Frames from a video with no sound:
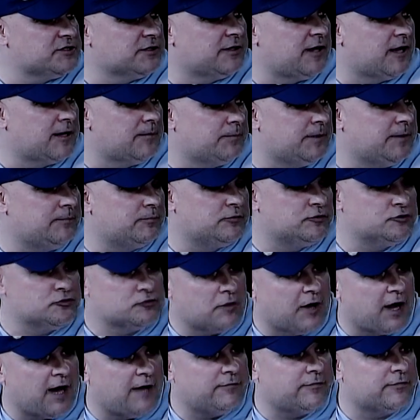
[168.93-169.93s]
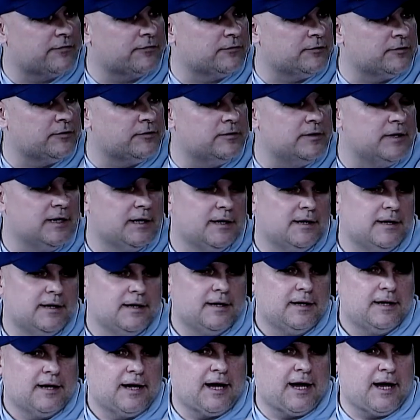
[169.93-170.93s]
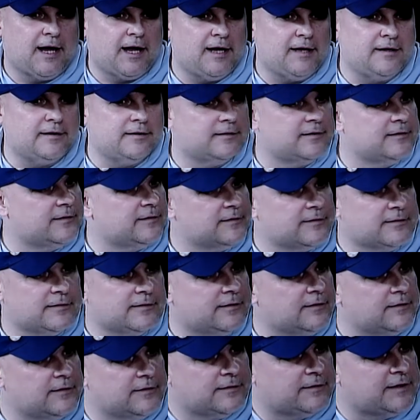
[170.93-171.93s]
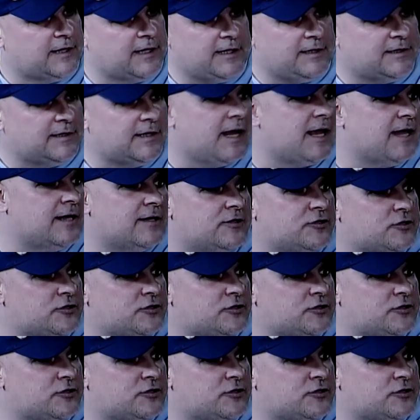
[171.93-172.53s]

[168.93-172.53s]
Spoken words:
a lot of people drive through, and they tend